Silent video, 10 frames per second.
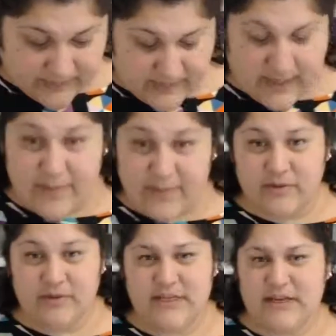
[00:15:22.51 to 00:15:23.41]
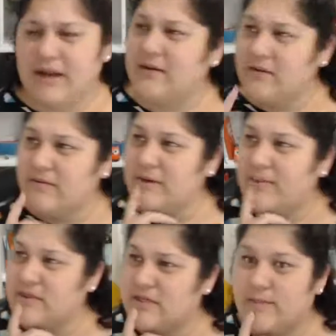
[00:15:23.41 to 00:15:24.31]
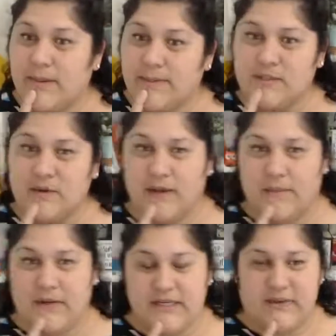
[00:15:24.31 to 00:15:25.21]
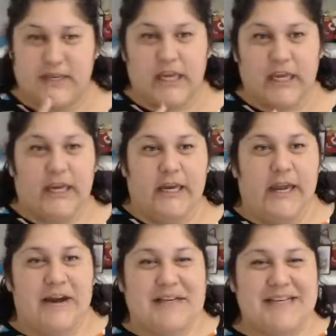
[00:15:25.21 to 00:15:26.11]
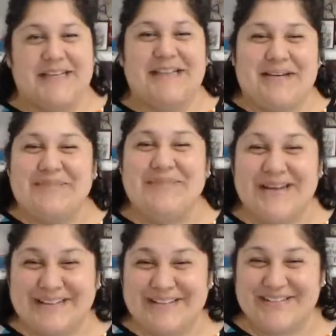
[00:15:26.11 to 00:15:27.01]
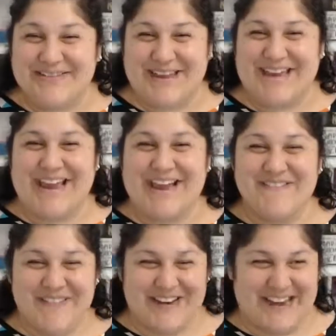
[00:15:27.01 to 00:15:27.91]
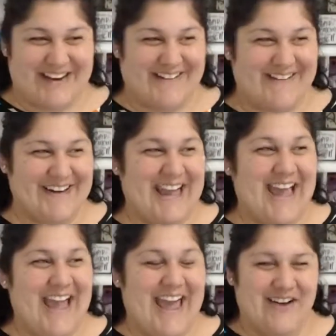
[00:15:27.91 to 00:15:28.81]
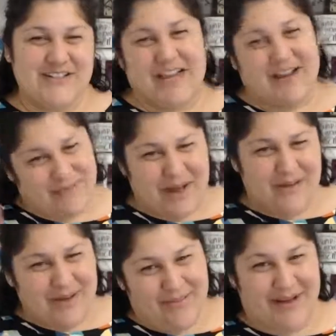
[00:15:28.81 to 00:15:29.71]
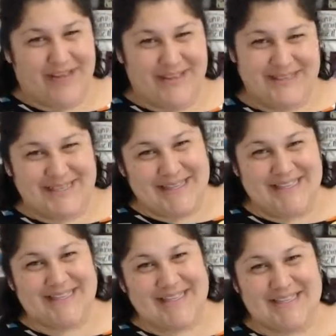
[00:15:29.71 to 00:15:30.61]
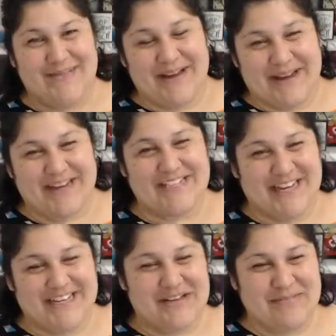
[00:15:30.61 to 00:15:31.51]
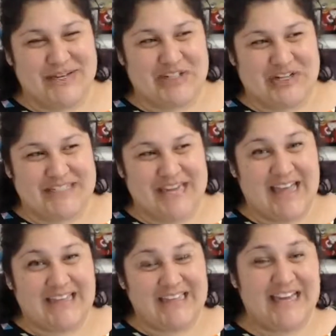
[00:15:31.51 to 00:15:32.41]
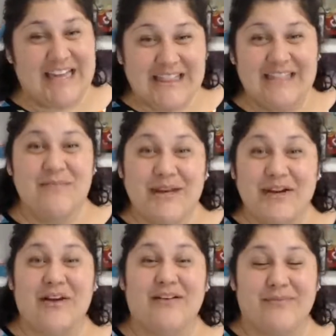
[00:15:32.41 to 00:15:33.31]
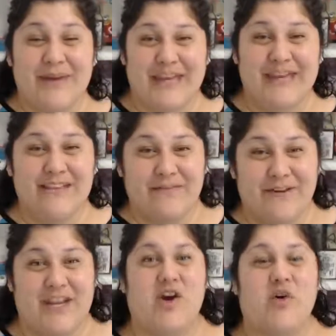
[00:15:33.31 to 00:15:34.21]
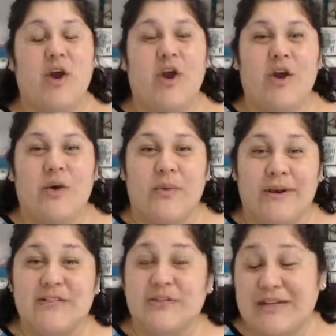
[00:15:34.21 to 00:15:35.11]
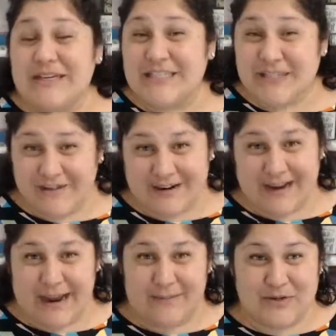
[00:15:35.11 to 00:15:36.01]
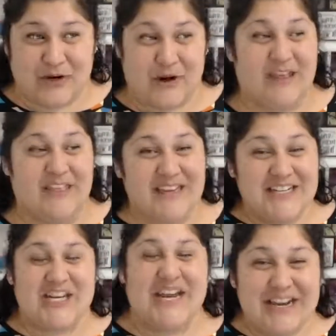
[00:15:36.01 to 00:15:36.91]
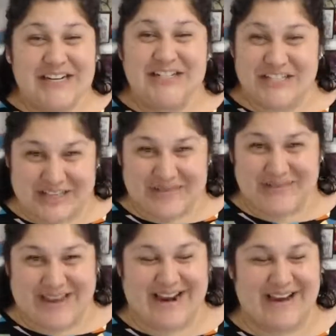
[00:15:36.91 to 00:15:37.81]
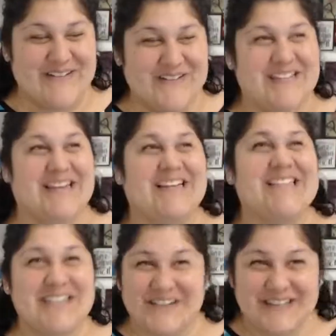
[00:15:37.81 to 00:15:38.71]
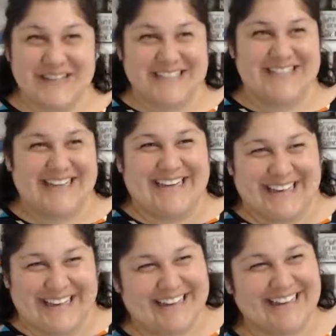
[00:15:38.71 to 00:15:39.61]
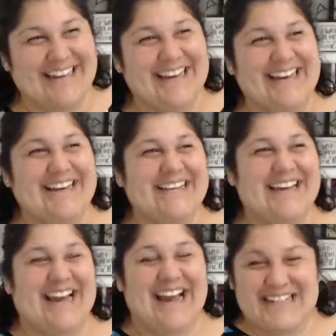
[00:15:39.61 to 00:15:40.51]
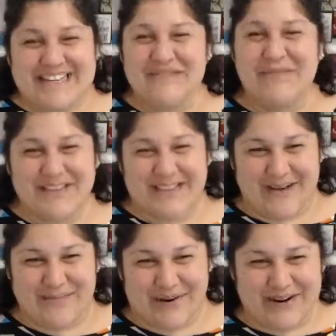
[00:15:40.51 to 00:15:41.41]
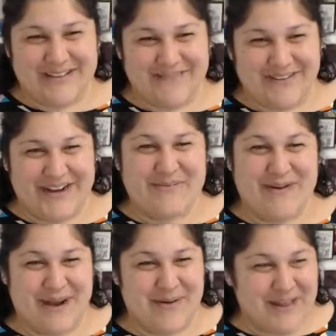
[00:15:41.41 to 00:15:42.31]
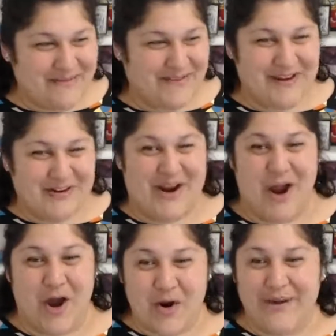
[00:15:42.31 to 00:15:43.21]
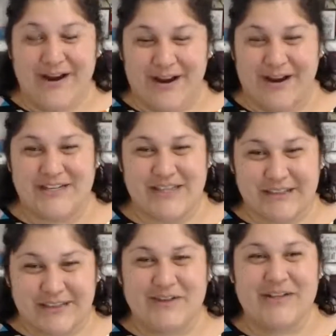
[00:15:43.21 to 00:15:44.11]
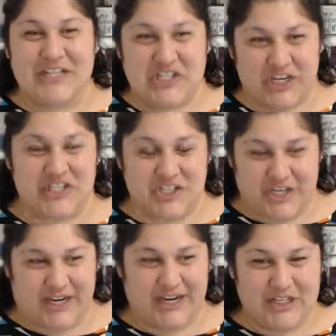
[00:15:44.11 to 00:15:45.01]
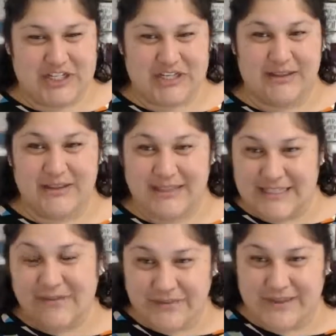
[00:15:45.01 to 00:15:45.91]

that I posted. I don't know if I posted, or maybe it's going up next week. I was in the middle of making a video, and I was like, blah, blah, blah, this and this and this about hashtags on Pinterest. And then in the middle of making the video, when I was doing a screen capture, they changed something. I was like, seriously? Like, I didn't put that part in the video, but I'm on the video going, oh my gosh, they literally just changed this